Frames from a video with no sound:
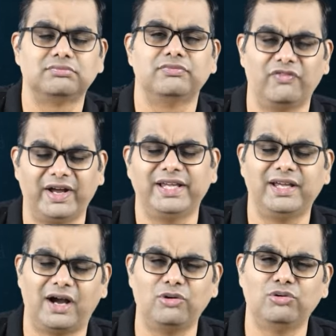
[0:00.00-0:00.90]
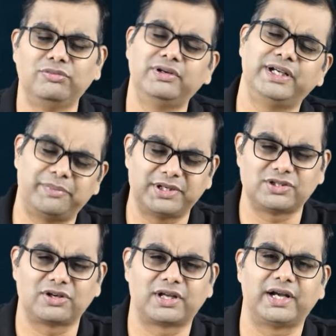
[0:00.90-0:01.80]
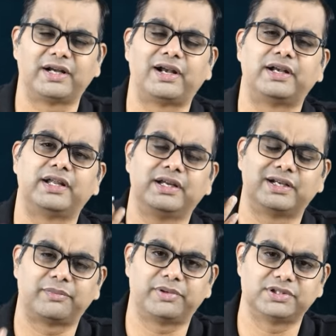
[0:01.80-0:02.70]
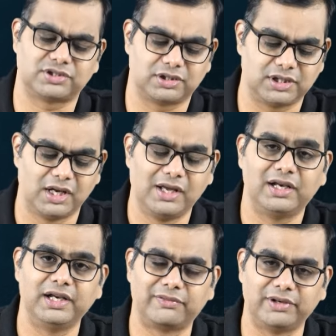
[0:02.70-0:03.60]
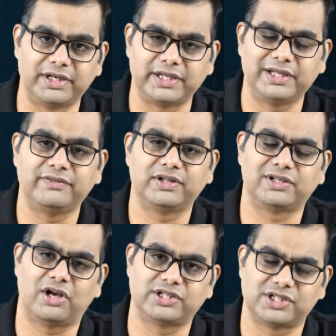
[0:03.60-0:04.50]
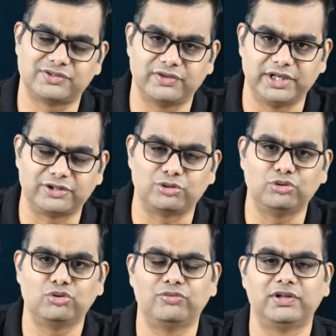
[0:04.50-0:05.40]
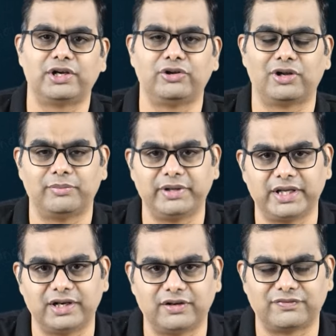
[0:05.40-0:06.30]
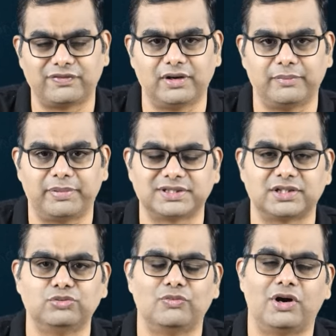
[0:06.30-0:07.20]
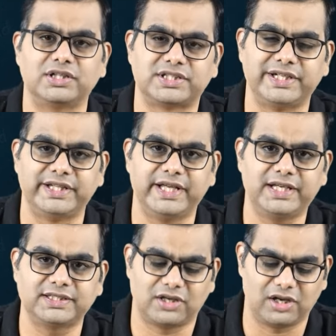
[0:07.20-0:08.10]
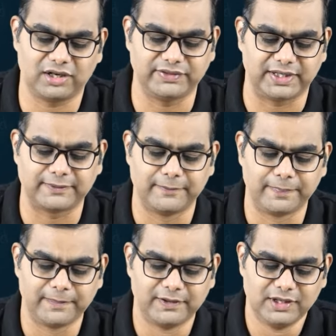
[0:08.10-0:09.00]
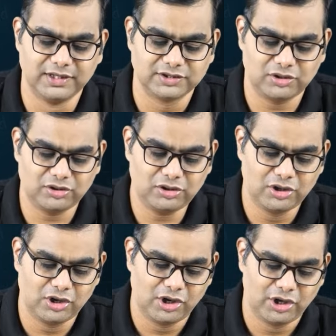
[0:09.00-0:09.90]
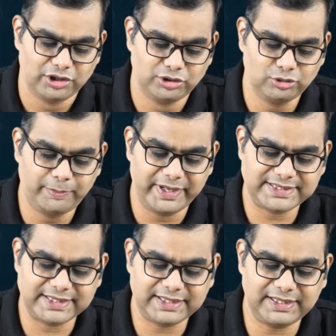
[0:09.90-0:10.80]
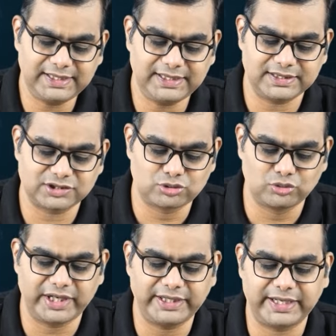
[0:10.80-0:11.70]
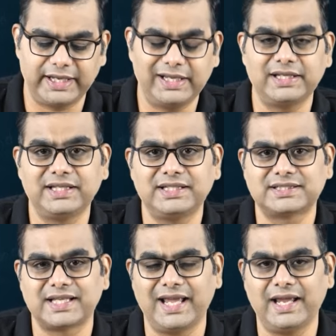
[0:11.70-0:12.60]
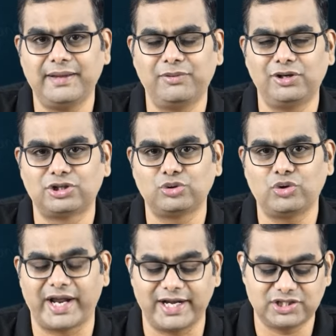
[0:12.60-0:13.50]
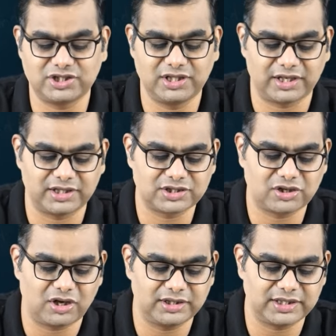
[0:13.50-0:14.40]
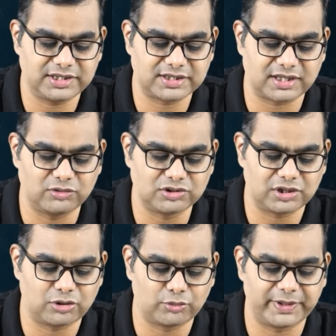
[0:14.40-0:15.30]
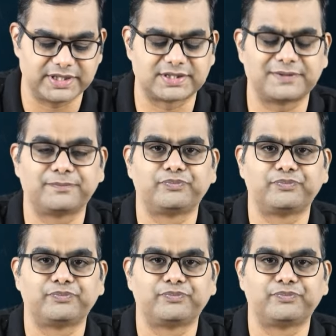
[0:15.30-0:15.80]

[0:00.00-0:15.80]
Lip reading: Why, how? It depends on credit rating, it depends on liquidity, whether Deutsche is willing to do, whether you are a big enough person who wants CDS, all of that. So, you basically, student A is able to hedge the risk on these 1000 rupees